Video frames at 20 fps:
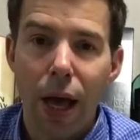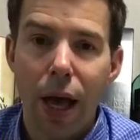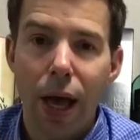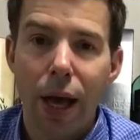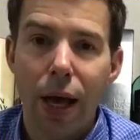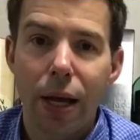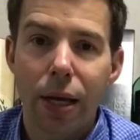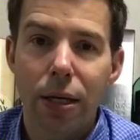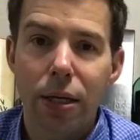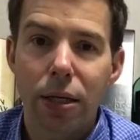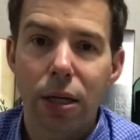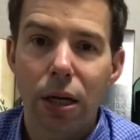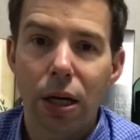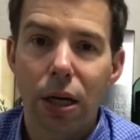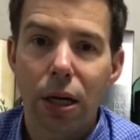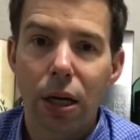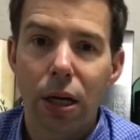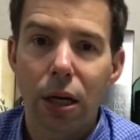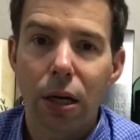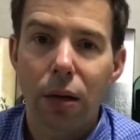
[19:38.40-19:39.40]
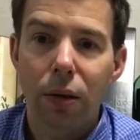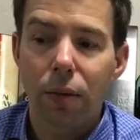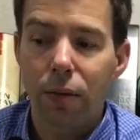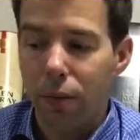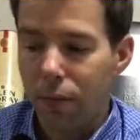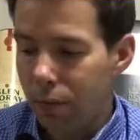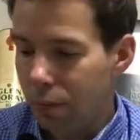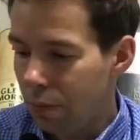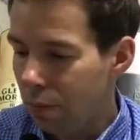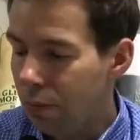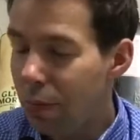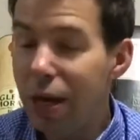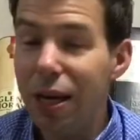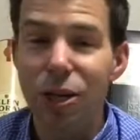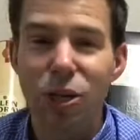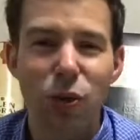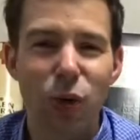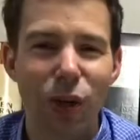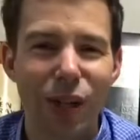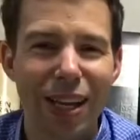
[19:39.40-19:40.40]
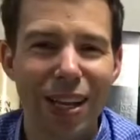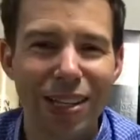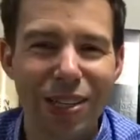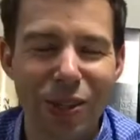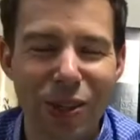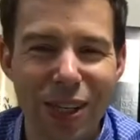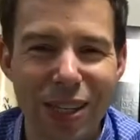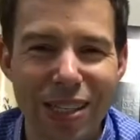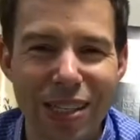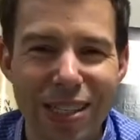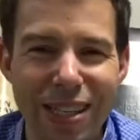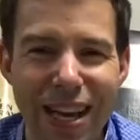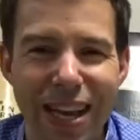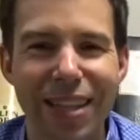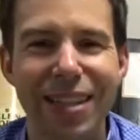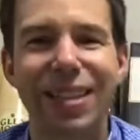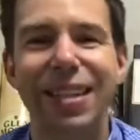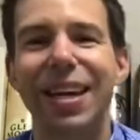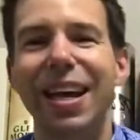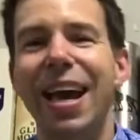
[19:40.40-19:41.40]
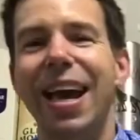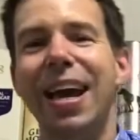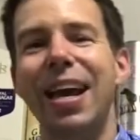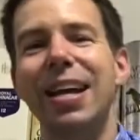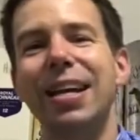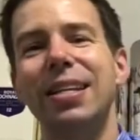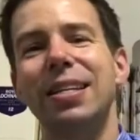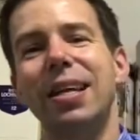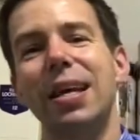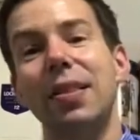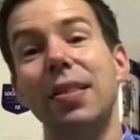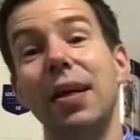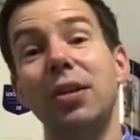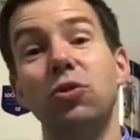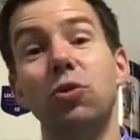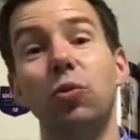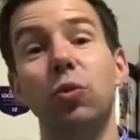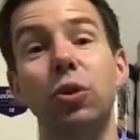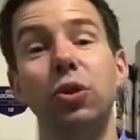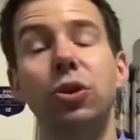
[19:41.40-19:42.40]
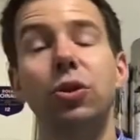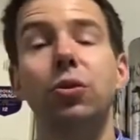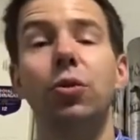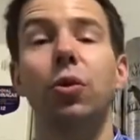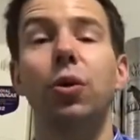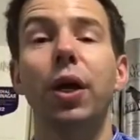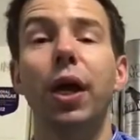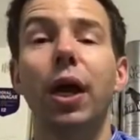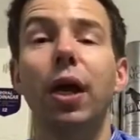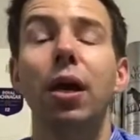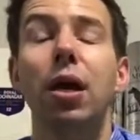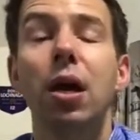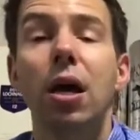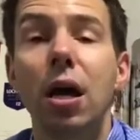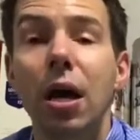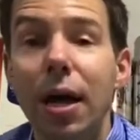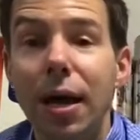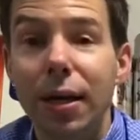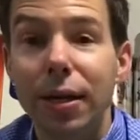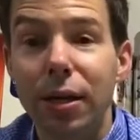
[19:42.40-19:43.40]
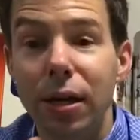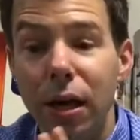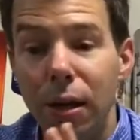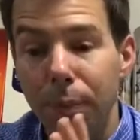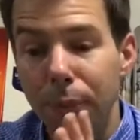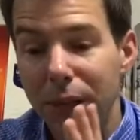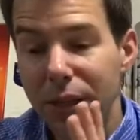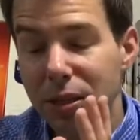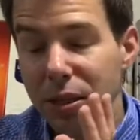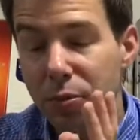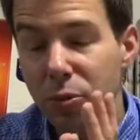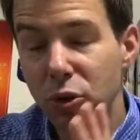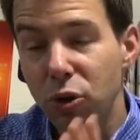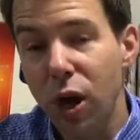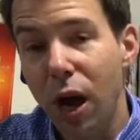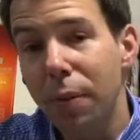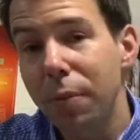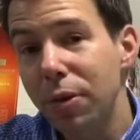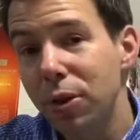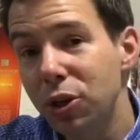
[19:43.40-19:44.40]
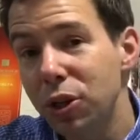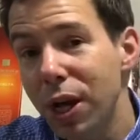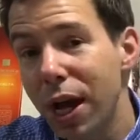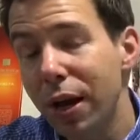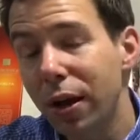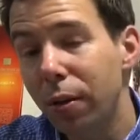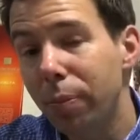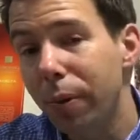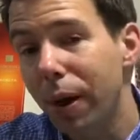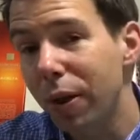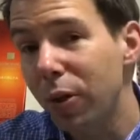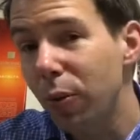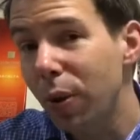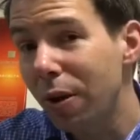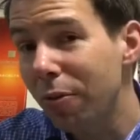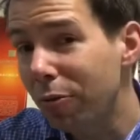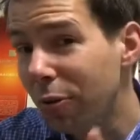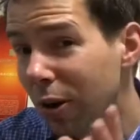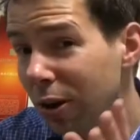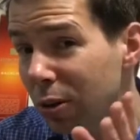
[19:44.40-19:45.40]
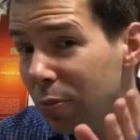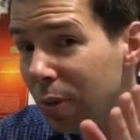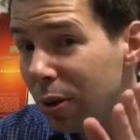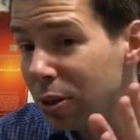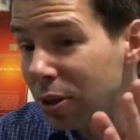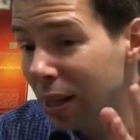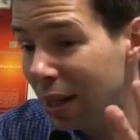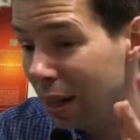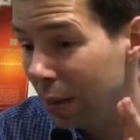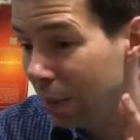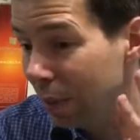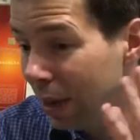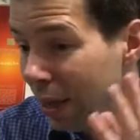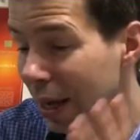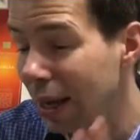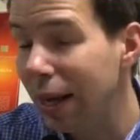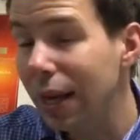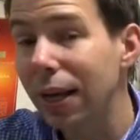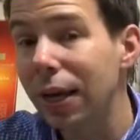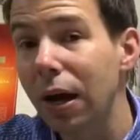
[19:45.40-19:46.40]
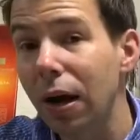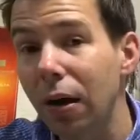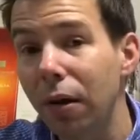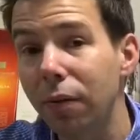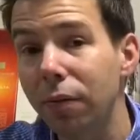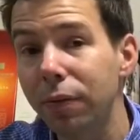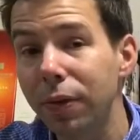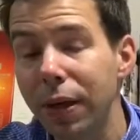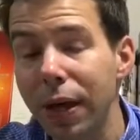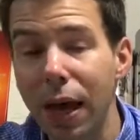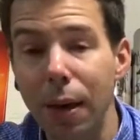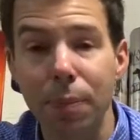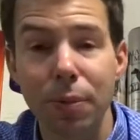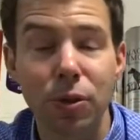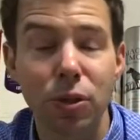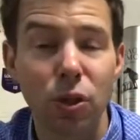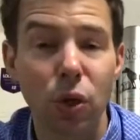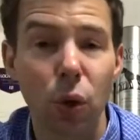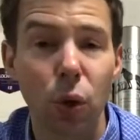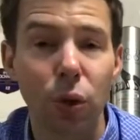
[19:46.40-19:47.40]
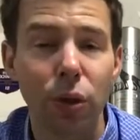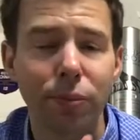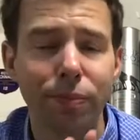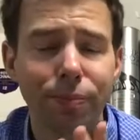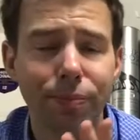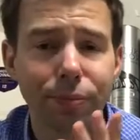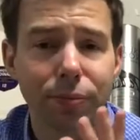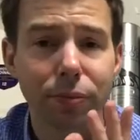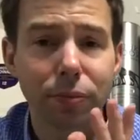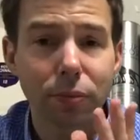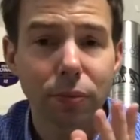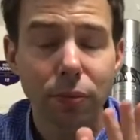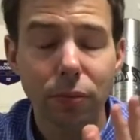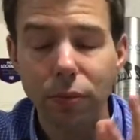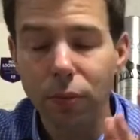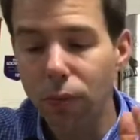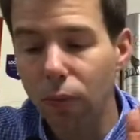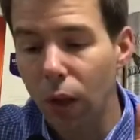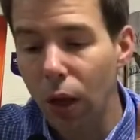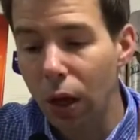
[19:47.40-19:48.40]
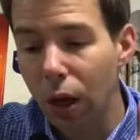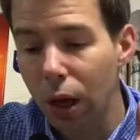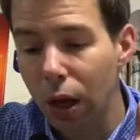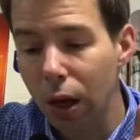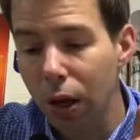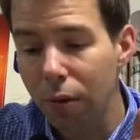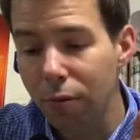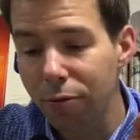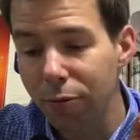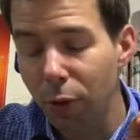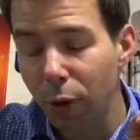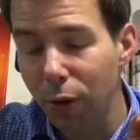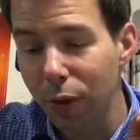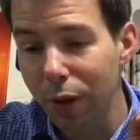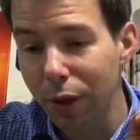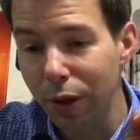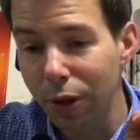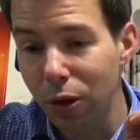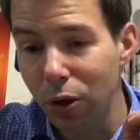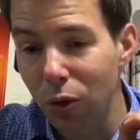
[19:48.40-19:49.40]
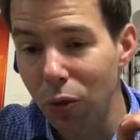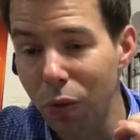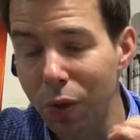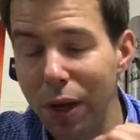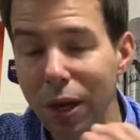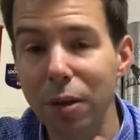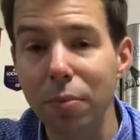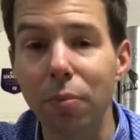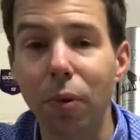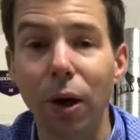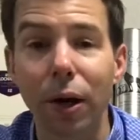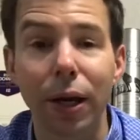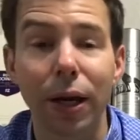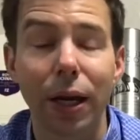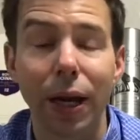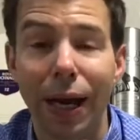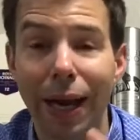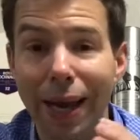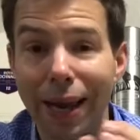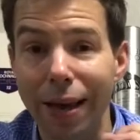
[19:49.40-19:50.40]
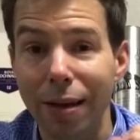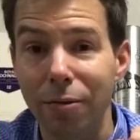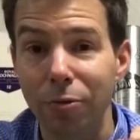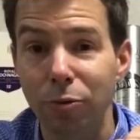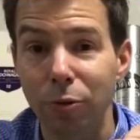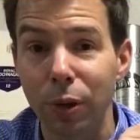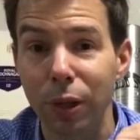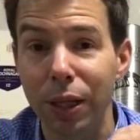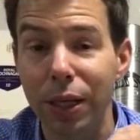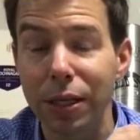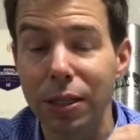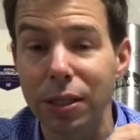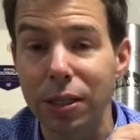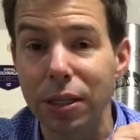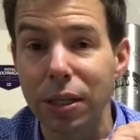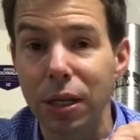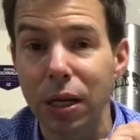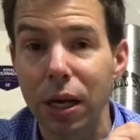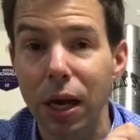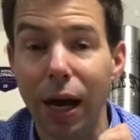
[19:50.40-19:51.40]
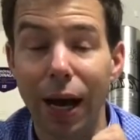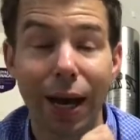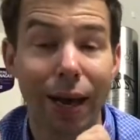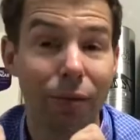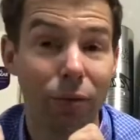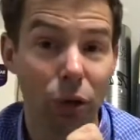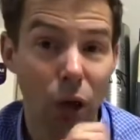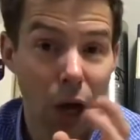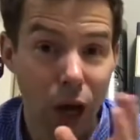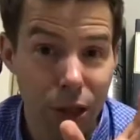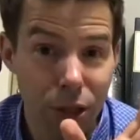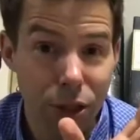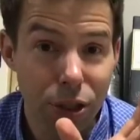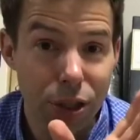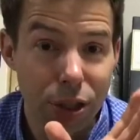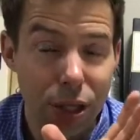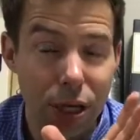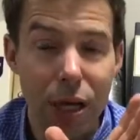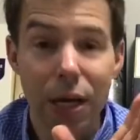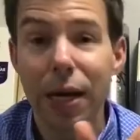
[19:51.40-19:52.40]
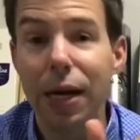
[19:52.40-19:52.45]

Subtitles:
And me to a lesser extent. And that's what we'll do, okay? Please subscribe to the channel. By the way, I forgot to mention at the beginning of the episode, for the Korean market, I have launched...